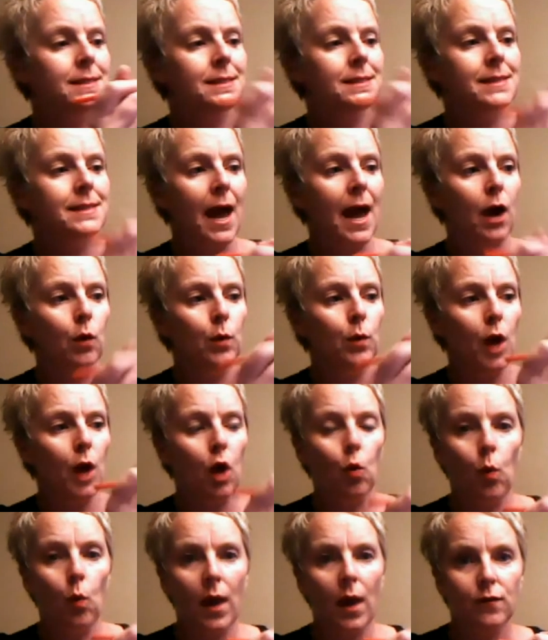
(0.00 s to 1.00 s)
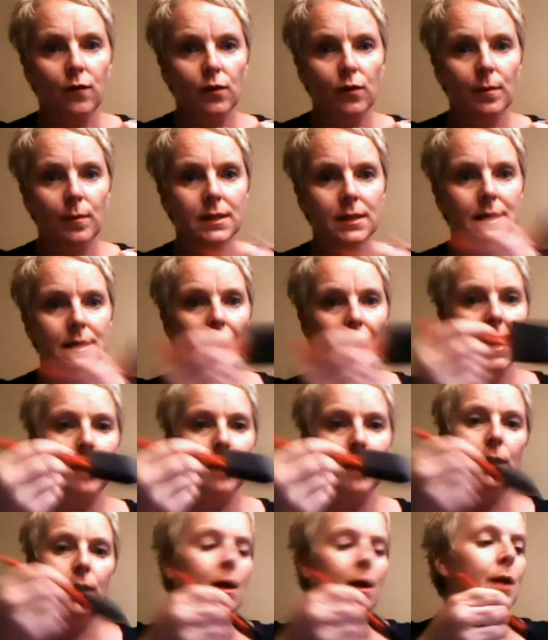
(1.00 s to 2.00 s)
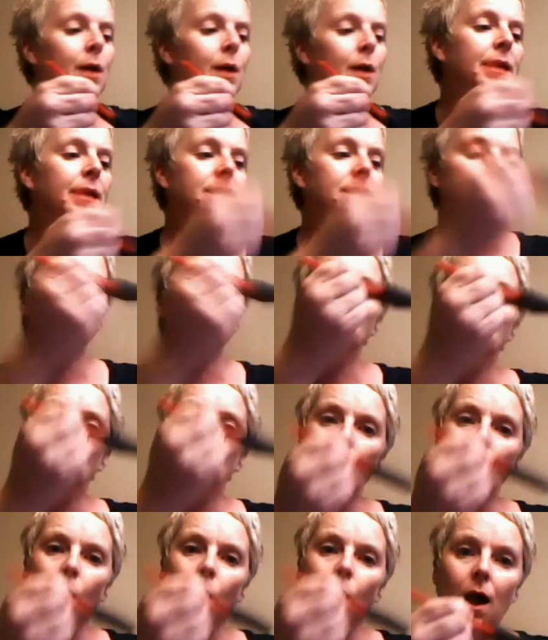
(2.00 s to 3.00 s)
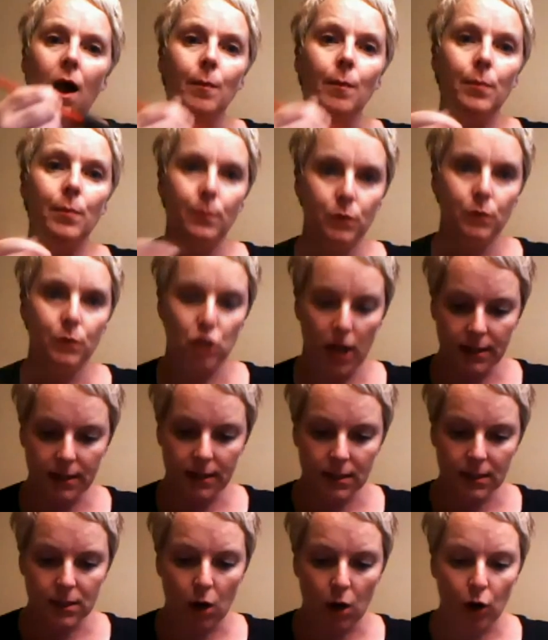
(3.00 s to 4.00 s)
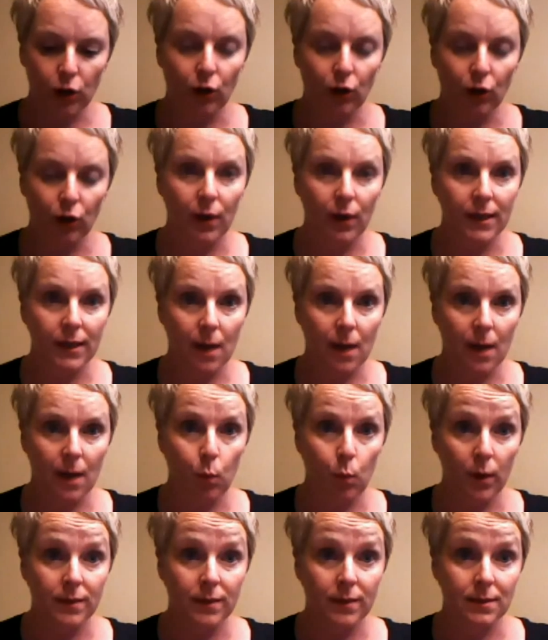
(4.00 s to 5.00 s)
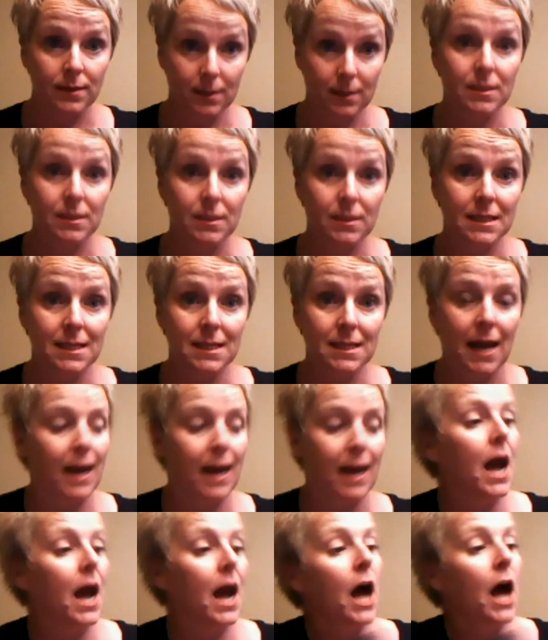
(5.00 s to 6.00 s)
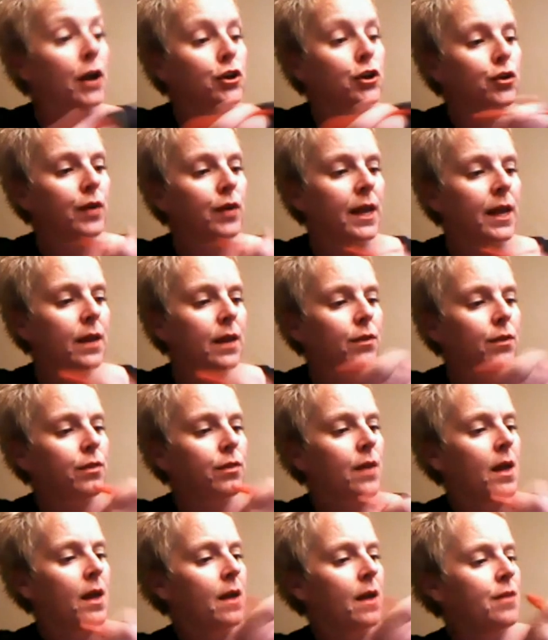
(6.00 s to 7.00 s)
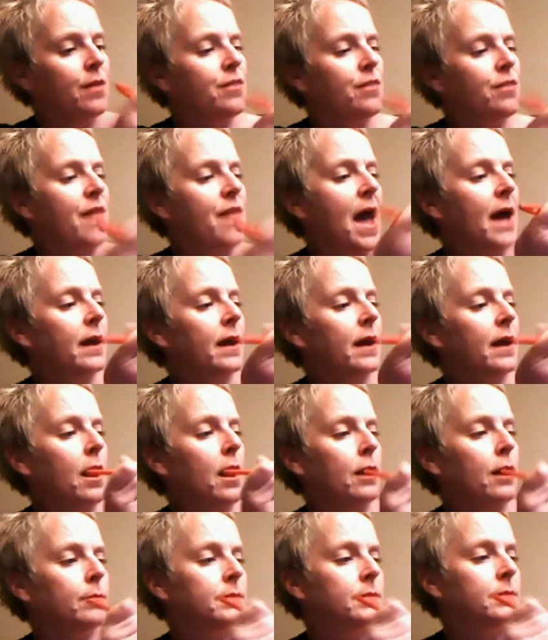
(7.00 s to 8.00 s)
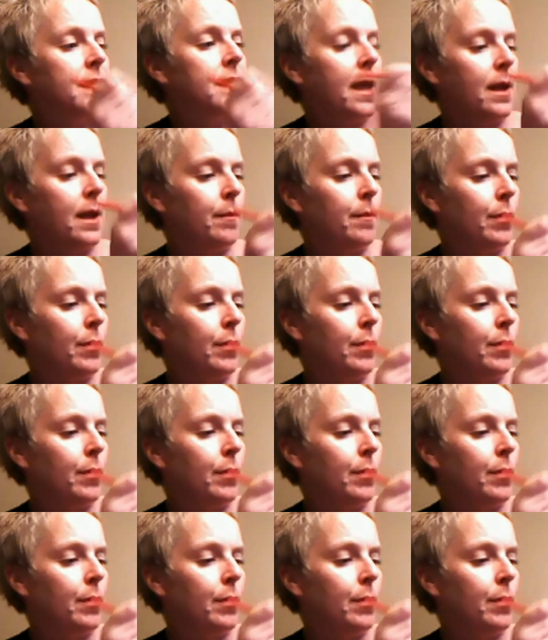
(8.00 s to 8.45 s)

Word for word: down away from the tape because if you go up, chances are you'll end up with some stain underneath that um, tape.